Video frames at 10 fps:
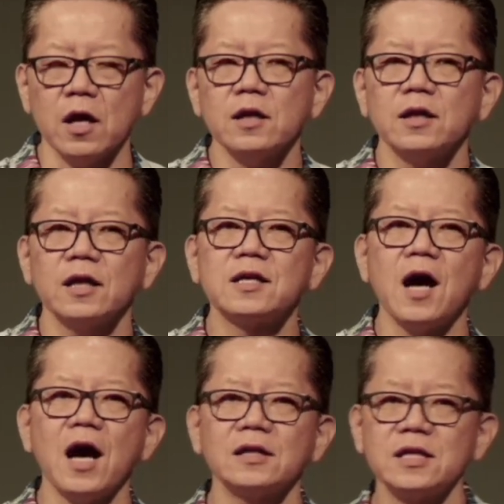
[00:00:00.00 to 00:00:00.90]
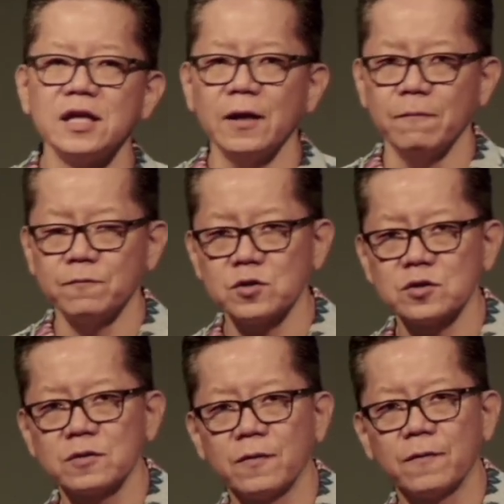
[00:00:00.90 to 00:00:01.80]
that God
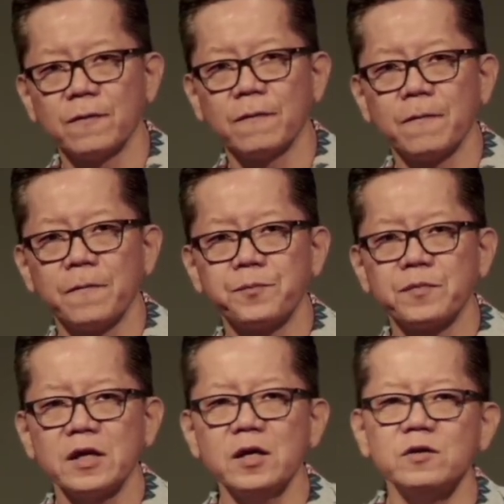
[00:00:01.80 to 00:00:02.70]
gives. Here